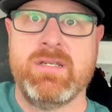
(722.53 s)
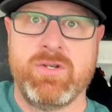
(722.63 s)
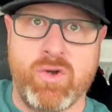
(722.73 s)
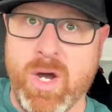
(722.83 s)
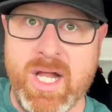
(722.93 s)

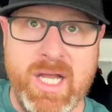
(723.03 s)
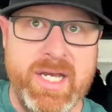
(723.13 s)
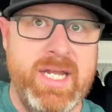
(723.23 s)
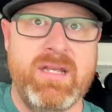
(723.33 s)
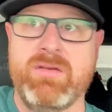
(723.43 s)

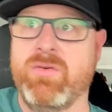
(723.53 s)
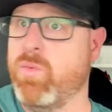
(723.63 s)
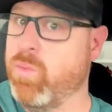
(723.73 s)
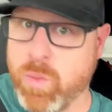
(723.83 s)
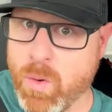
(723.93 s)
quality,
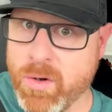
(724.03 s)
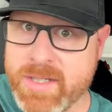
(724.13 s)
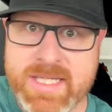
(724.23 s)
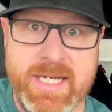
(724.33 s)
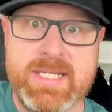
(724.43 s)

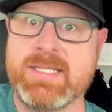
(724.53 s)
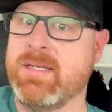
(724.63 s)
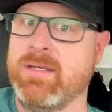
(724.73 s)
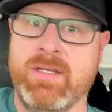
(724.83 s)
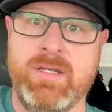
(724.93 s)
warranties.
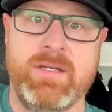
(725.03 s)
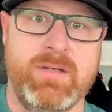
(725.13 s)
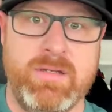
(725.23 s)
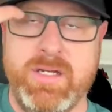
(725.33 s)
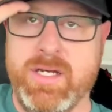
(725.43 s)

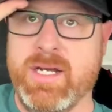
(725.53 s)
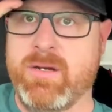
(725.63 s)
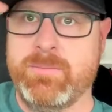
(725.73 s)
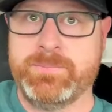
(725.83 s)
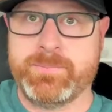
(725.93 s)
You
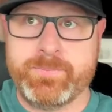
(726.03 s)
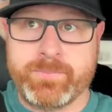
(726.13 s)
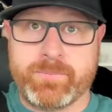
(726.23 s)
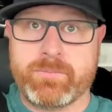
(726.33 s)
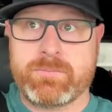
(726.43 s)
know,
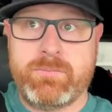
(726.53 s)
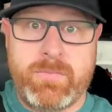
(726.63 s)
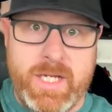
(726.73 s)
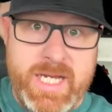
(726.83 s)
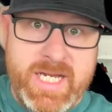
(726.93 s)

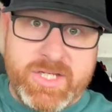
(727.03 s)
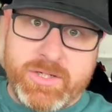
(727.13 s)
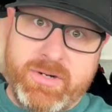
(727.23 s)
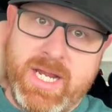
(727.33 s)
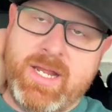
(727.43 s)

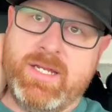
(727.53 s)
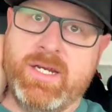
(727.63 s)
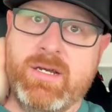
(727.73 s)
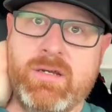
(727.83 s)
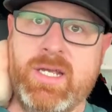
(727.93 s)
history,
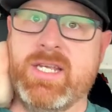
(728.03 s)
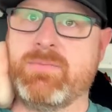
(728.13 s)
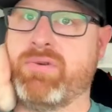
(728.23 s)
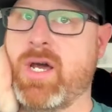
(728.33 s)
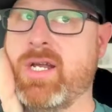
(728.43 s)
his
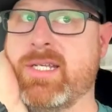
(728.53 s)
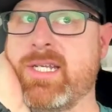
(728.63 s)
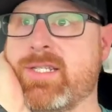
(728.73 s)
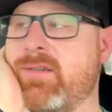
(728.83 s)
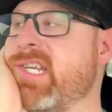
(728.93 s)
product
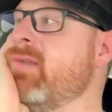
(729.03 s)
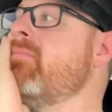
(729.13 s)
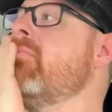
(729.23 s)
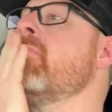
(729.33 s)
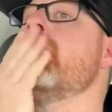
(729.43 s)
history
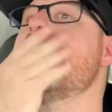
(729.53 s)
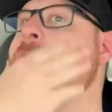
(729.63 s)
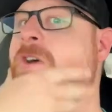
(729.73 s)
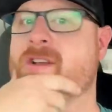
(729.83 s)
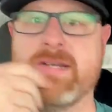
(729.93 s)

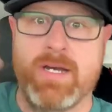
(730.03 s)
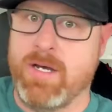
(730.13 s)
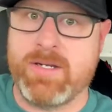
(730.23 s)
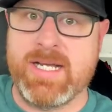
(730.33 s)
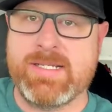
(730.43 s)
on
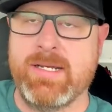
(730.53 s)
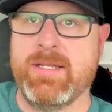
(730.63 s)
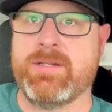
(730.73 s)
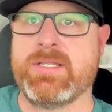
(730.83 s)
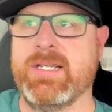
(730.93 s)
all kinds of
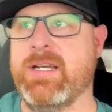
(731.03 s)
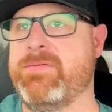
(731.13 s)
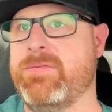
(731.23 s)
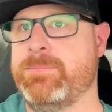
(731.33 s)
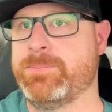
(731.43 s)
other
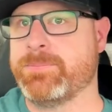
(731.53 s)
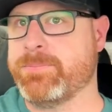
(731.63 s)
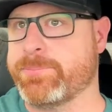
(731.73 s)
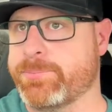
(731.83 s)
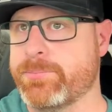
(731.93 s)
stuff.
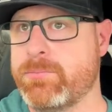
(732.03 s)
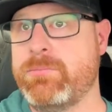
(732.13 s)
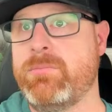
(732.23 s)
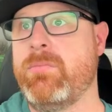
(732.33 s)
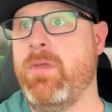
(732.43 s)

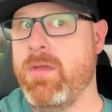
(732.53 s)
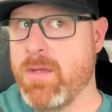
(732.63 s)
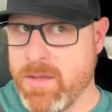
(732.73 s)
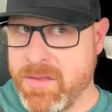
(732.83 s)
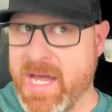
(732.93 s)

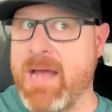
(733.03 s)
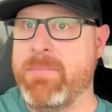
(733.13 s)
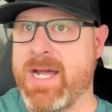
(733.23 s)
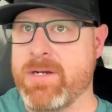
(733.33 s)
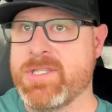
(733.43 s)
That
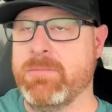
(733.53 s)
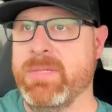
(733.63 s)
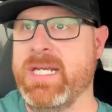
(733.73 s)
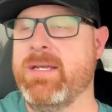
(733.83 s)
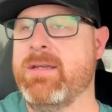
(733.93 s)
matters to
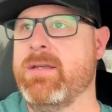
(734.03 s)
me.